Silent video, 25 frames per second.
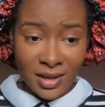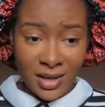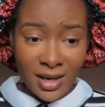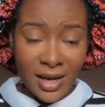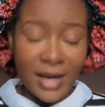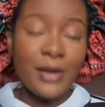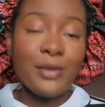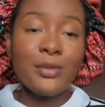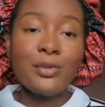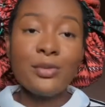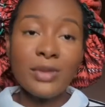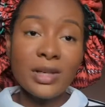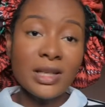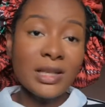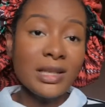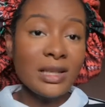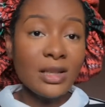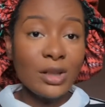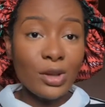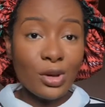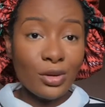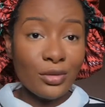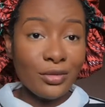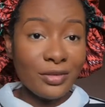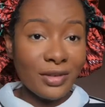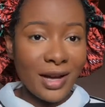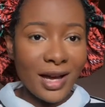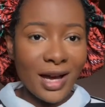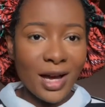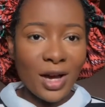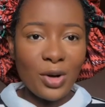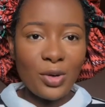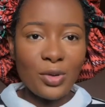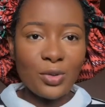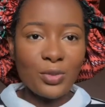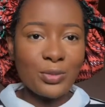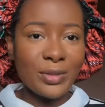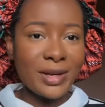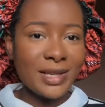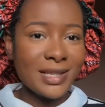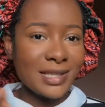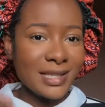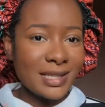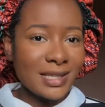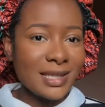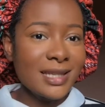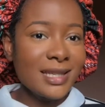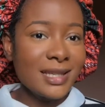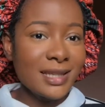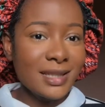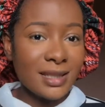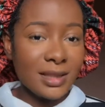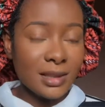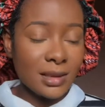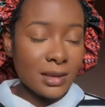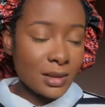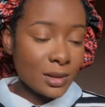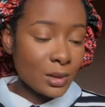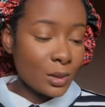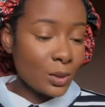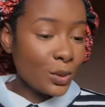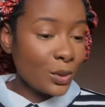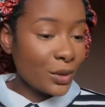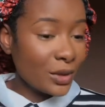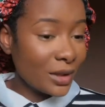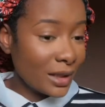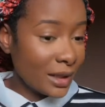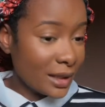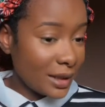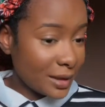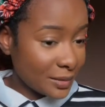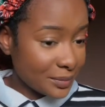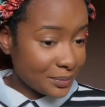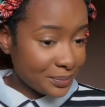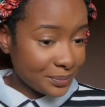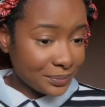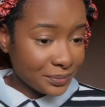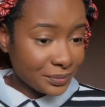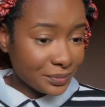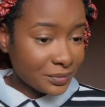really love how my skin is looking.